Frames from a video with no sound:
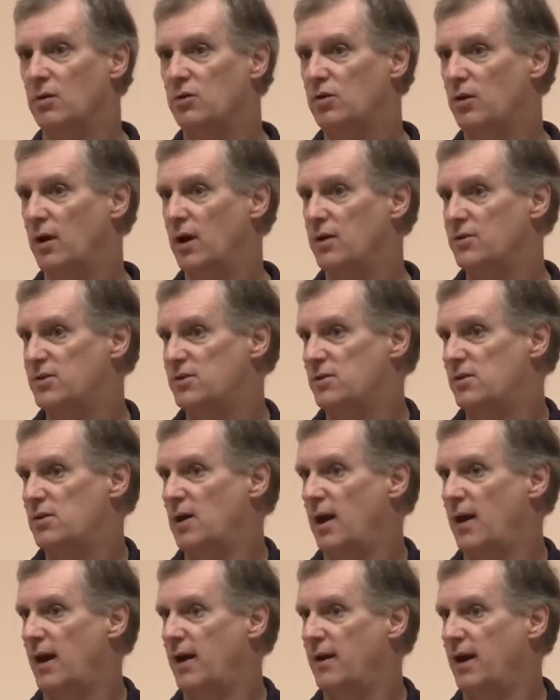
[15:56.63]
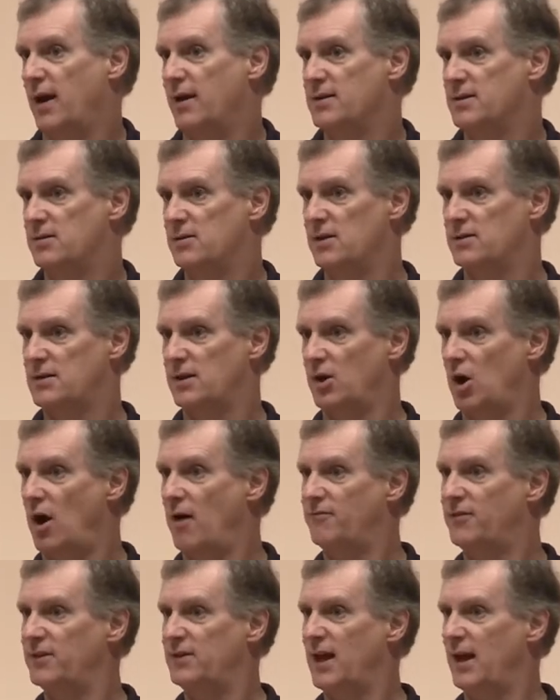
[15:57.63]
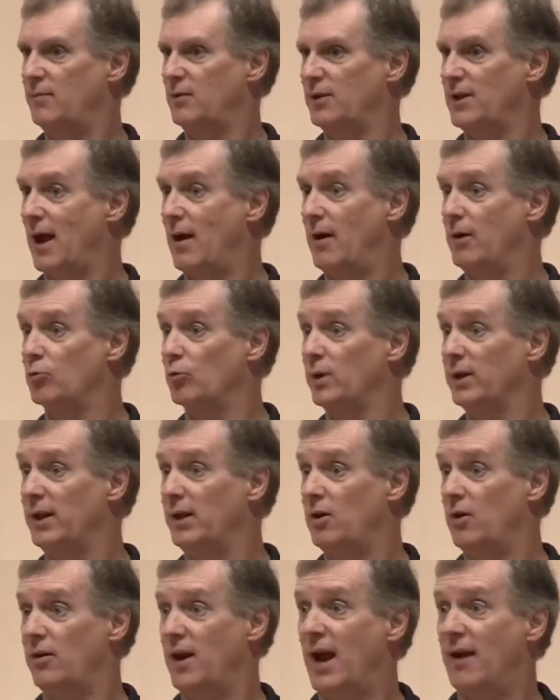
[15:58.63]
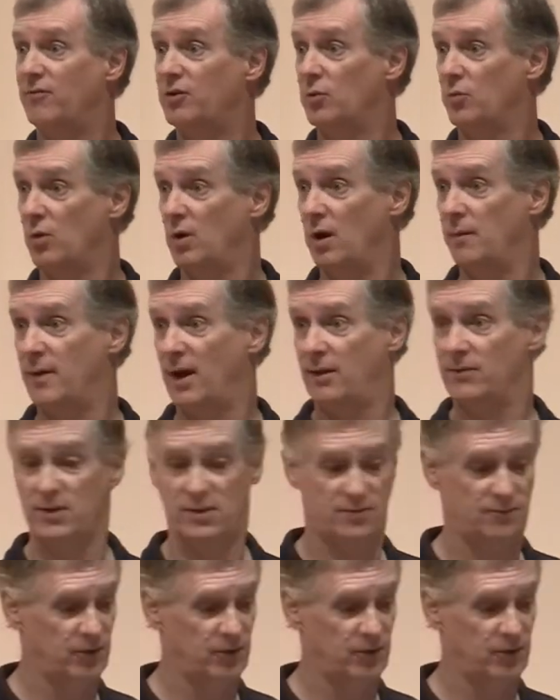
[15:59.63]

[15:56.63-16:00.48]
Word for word: I, I, is it off the table? Now I really don't have to worry about this